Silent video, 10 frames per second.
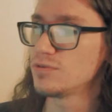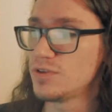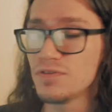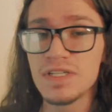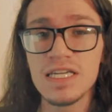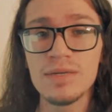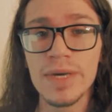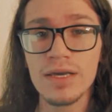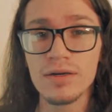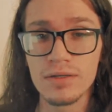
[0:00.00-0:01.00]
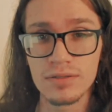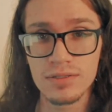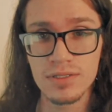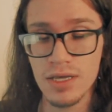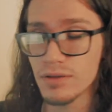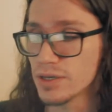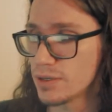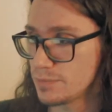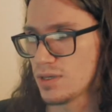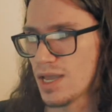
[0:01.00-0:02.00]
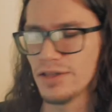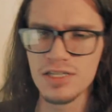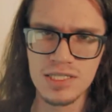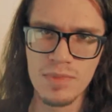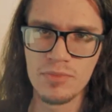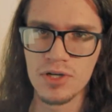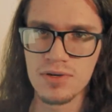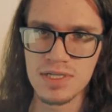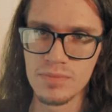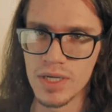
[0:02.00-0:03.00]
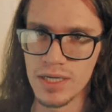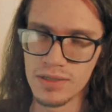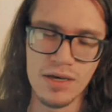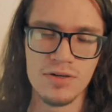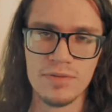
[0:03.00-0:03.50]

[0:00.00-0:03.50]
15 megahertz, hell yeah. At least the memory goes up by 100